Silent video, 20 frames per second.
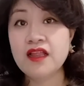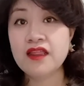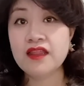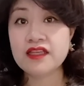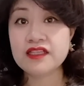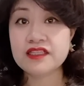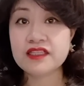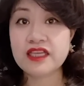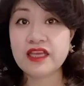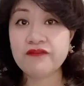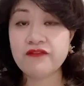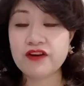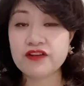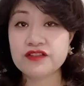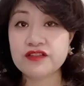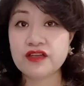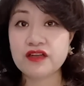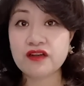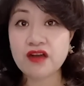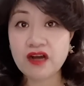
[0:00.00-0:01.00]
This gave
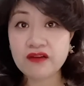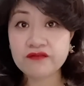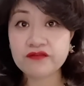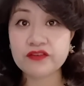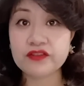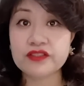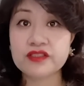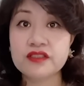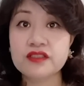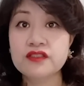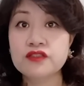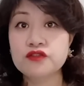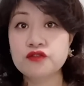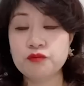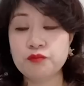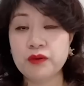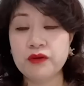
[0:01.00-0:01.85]
us the comfort to